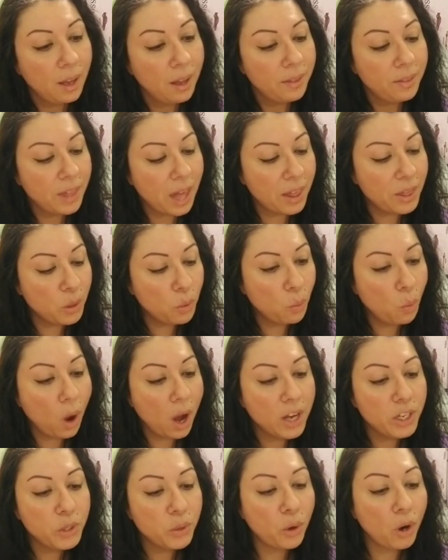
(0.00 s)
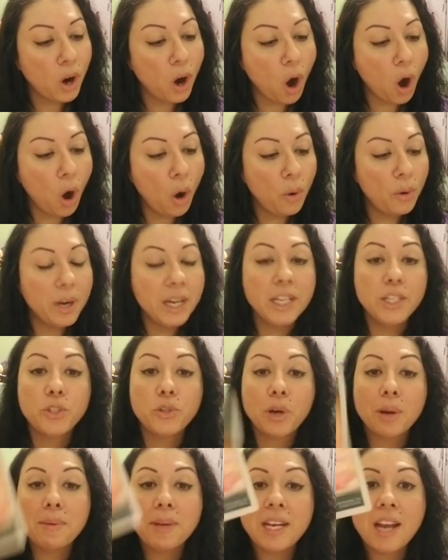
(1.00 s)
than the one you are already
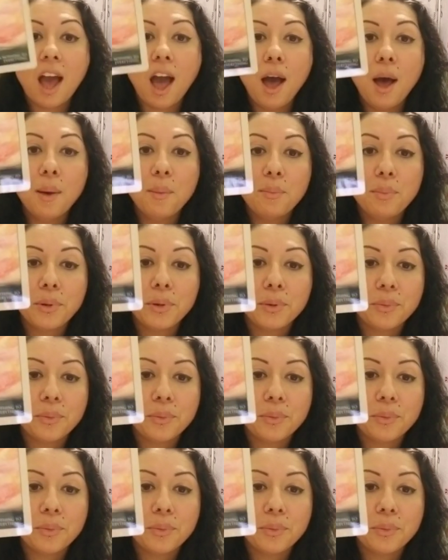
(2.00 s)
dreaming up.